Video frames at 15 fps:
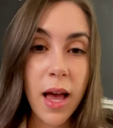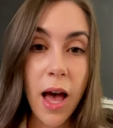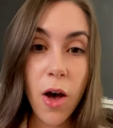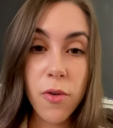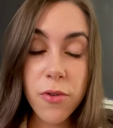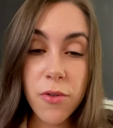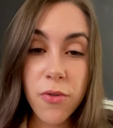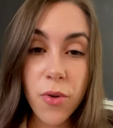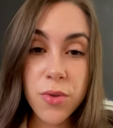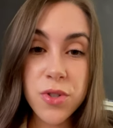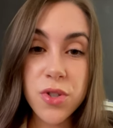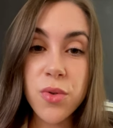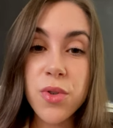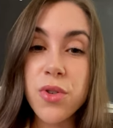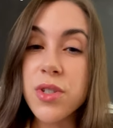AlphaFold
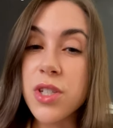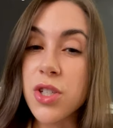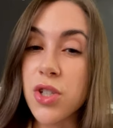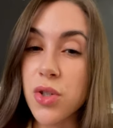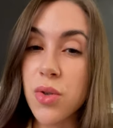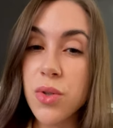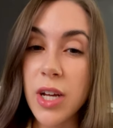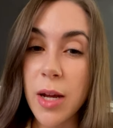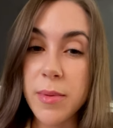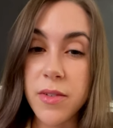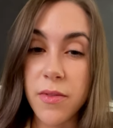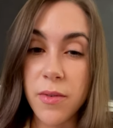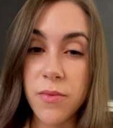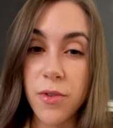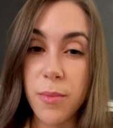two uses two types of
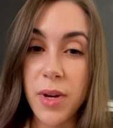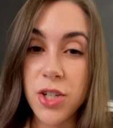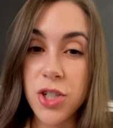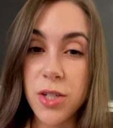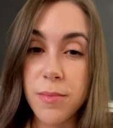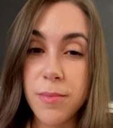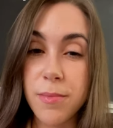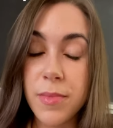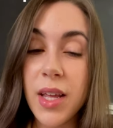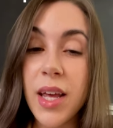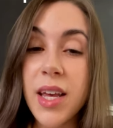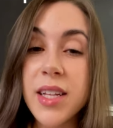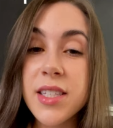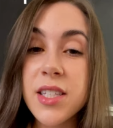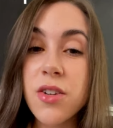information. It
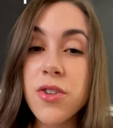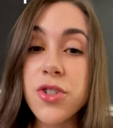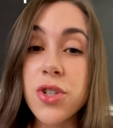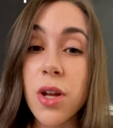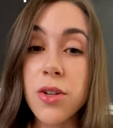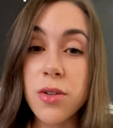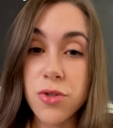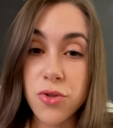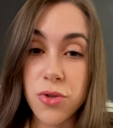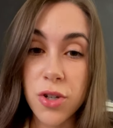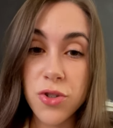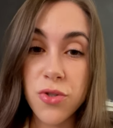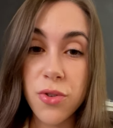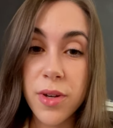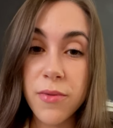considers
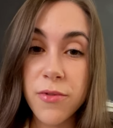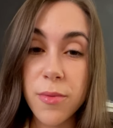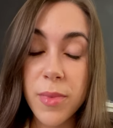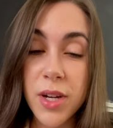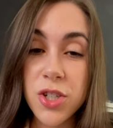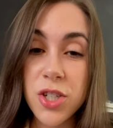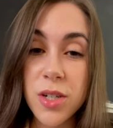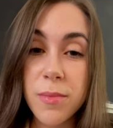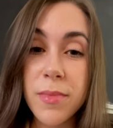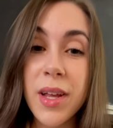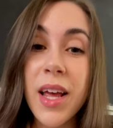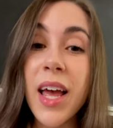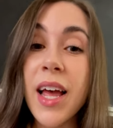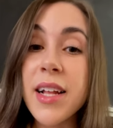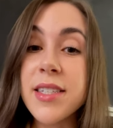structural information
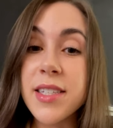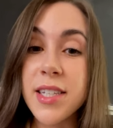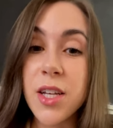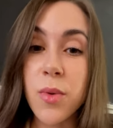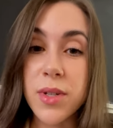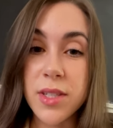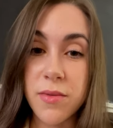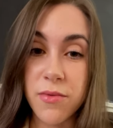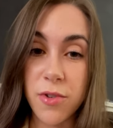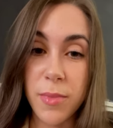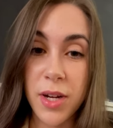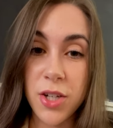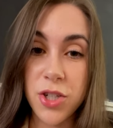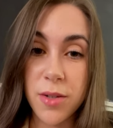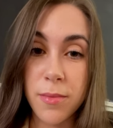and sequence
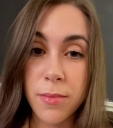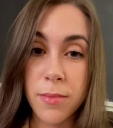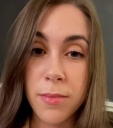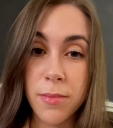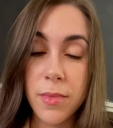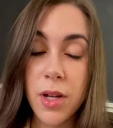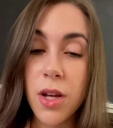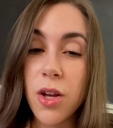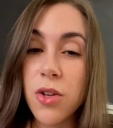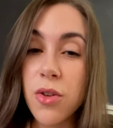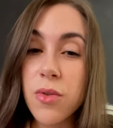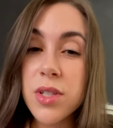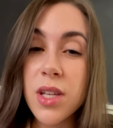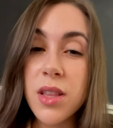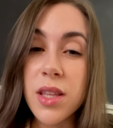information.
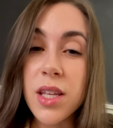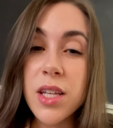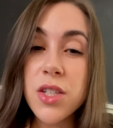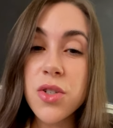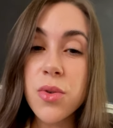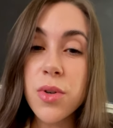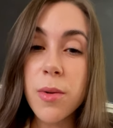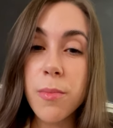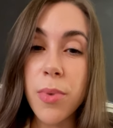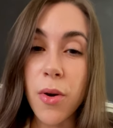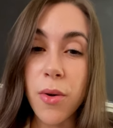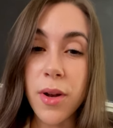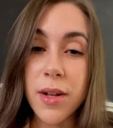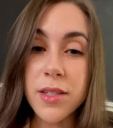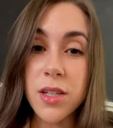Using these two
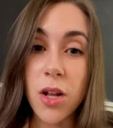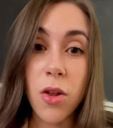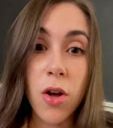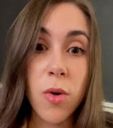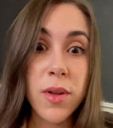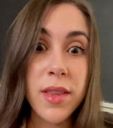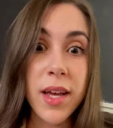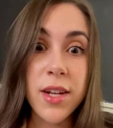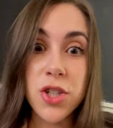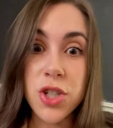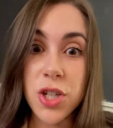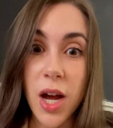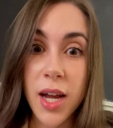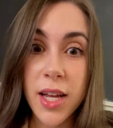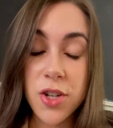components along with a
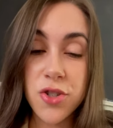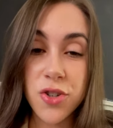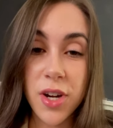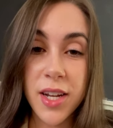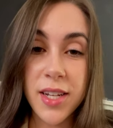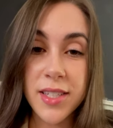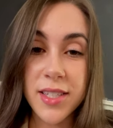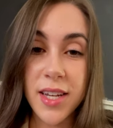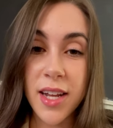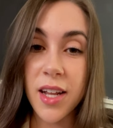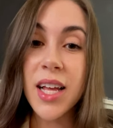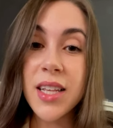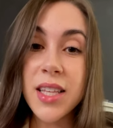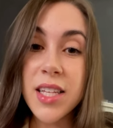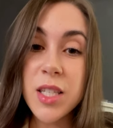giant training set,
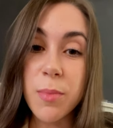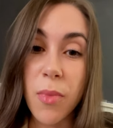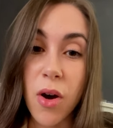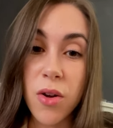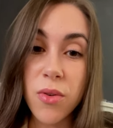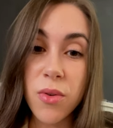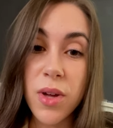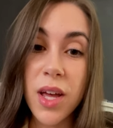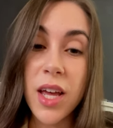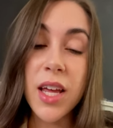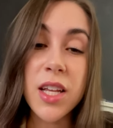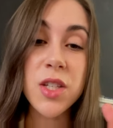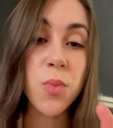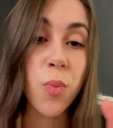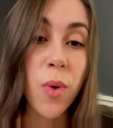this model
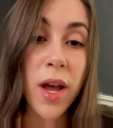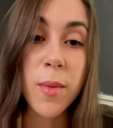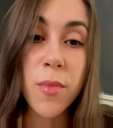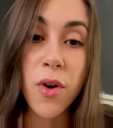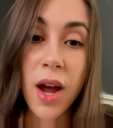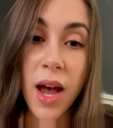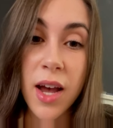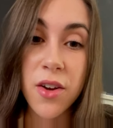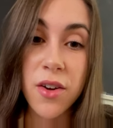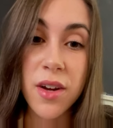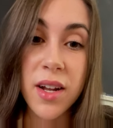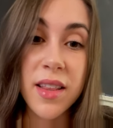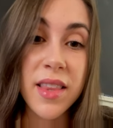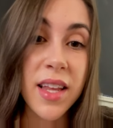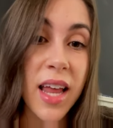is way more
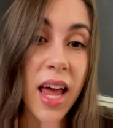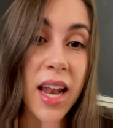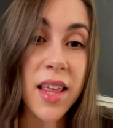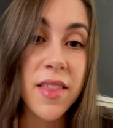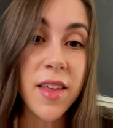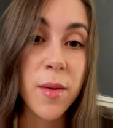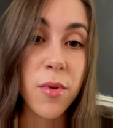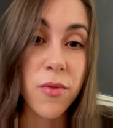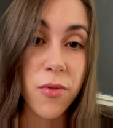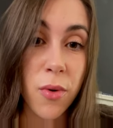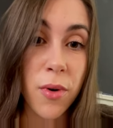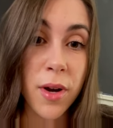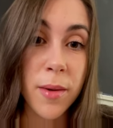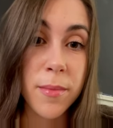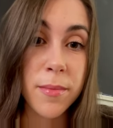accurate than anything before
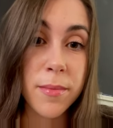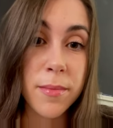it.